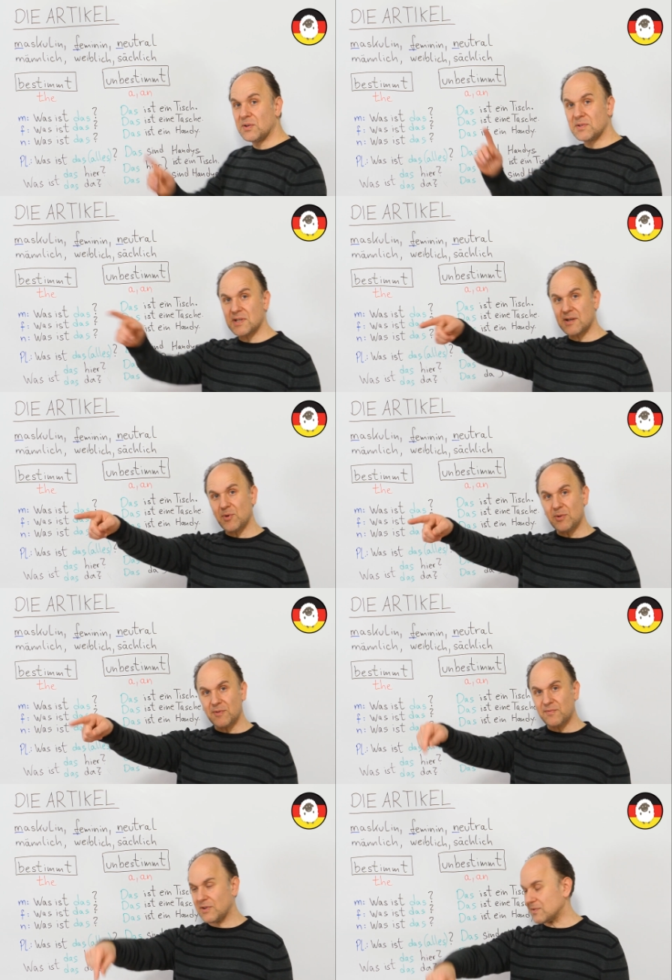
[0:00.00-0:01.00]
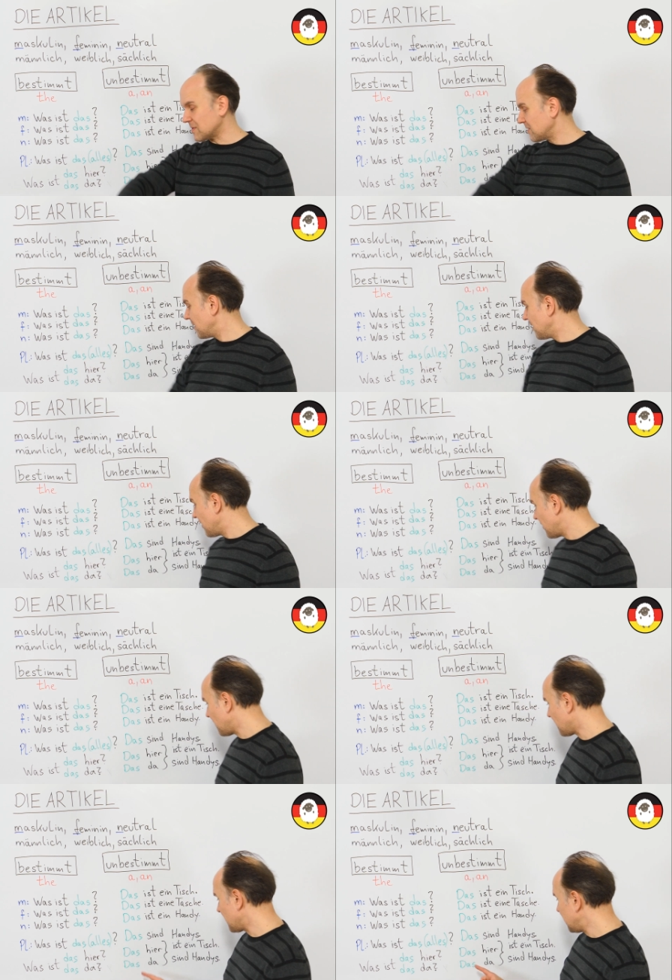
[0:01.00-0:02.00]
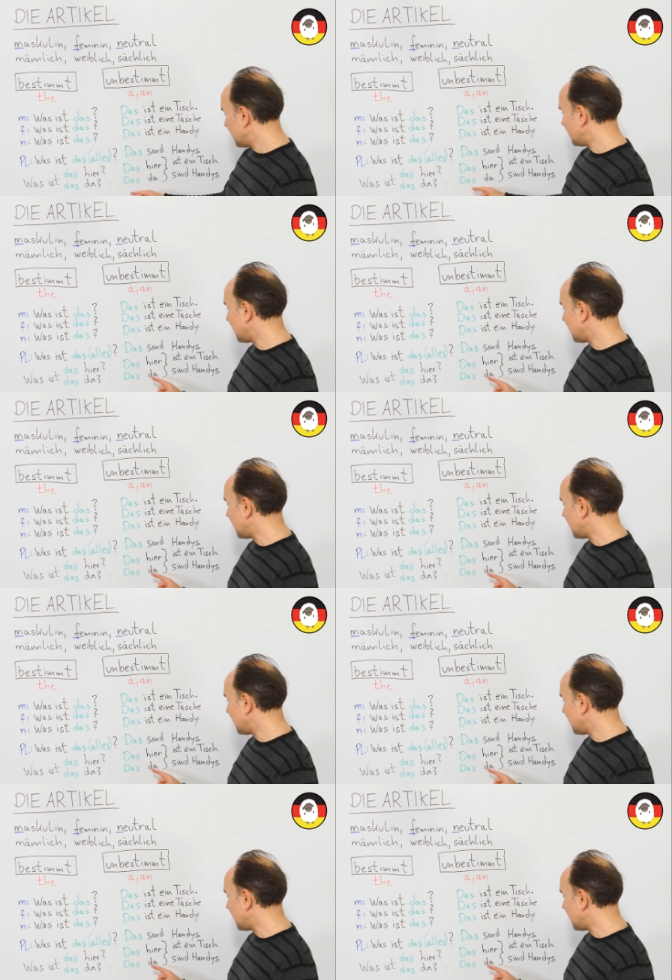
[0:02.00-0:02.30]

Those are mobile phones. Or